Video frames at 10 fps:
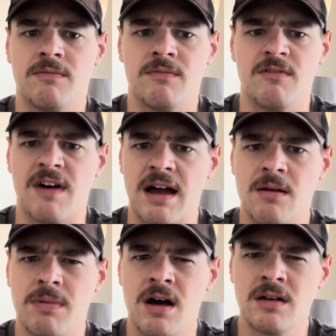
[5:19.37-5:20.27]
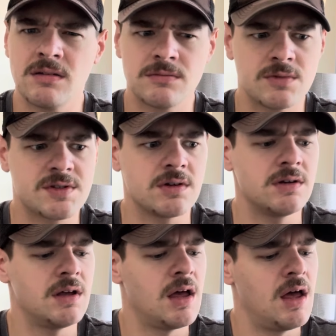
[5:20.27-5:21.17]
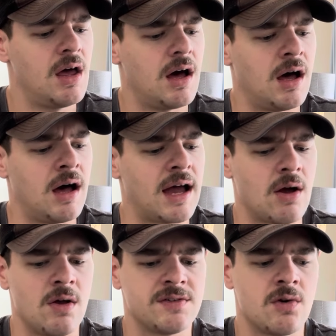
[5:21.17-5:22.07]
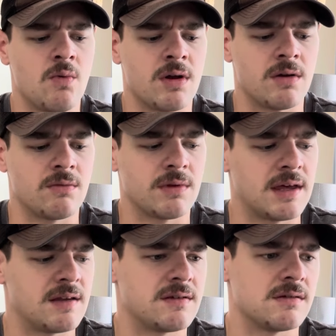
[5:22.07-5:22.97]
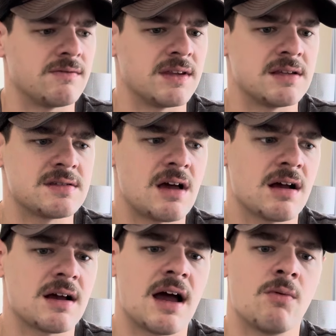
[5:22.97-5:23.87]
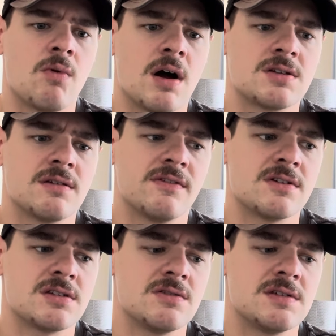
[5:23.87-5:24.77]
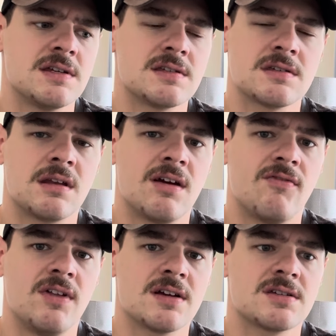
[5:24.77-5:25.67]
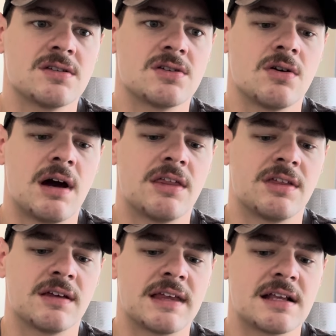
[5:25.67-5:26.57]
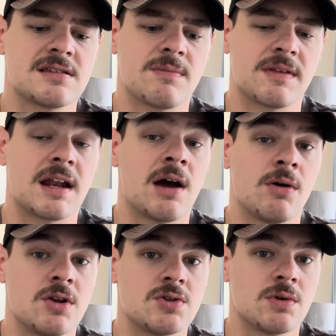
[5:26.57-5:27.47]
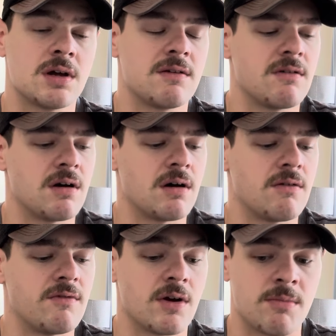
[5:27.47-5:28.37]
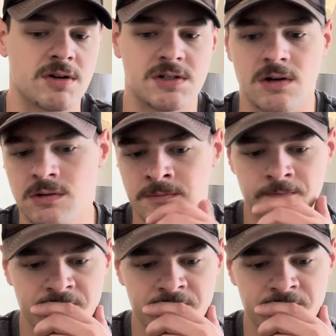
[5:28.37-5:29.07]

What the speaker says: Vagabond was good. I also want to get into the Vinland Saga. I watched the first 2 seasons on Netflix, so I think that's something that I would enjoy very much so.